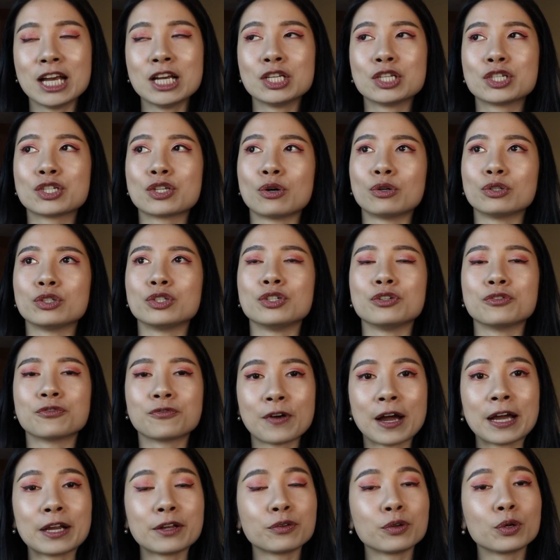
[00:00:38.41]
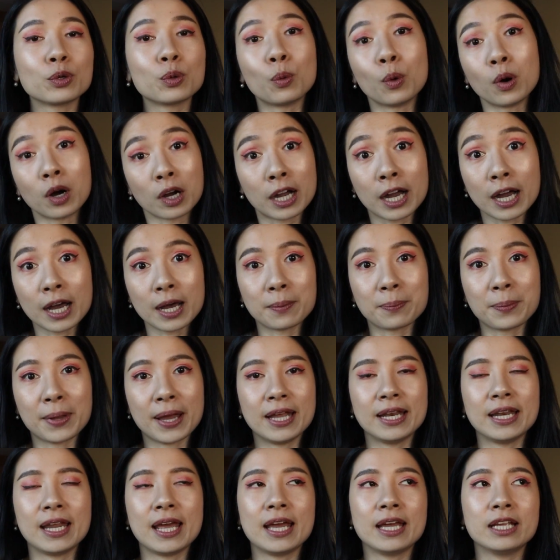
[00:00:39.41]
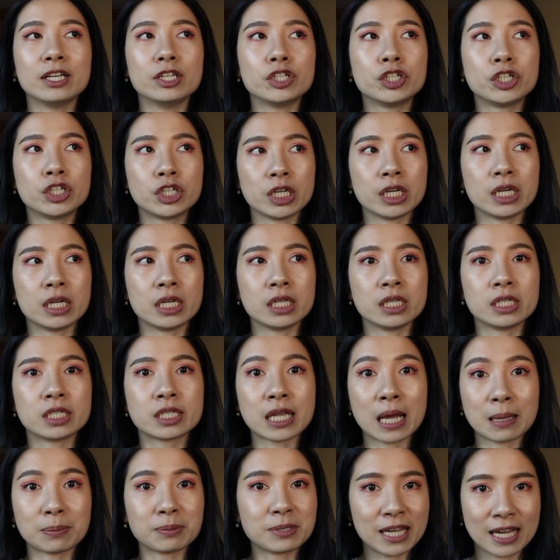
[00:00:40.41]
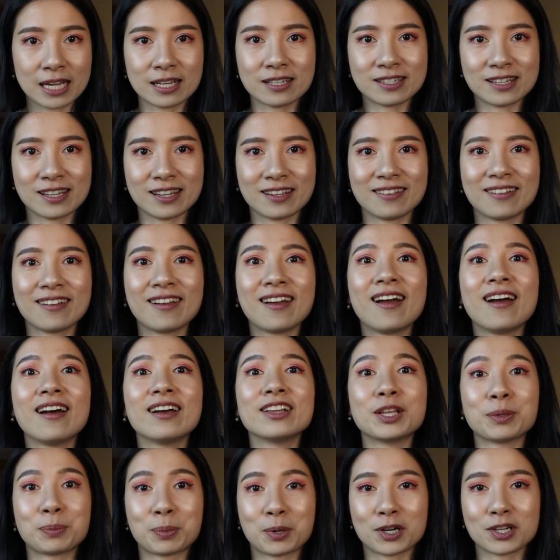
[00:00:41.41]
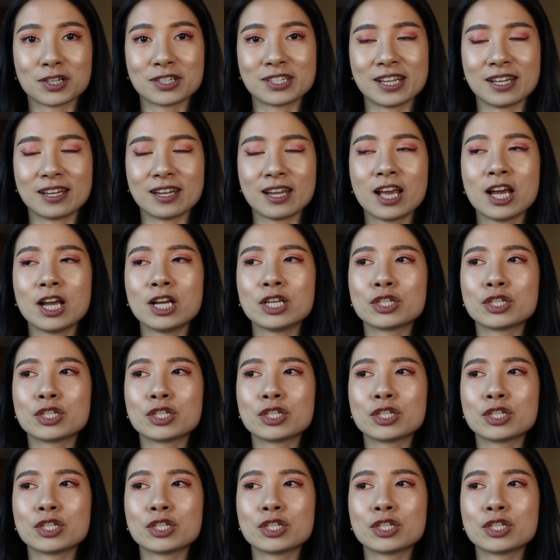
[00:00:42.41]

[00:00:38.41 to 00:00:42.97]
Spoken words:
So she finally woke up and then she stopped texting the person.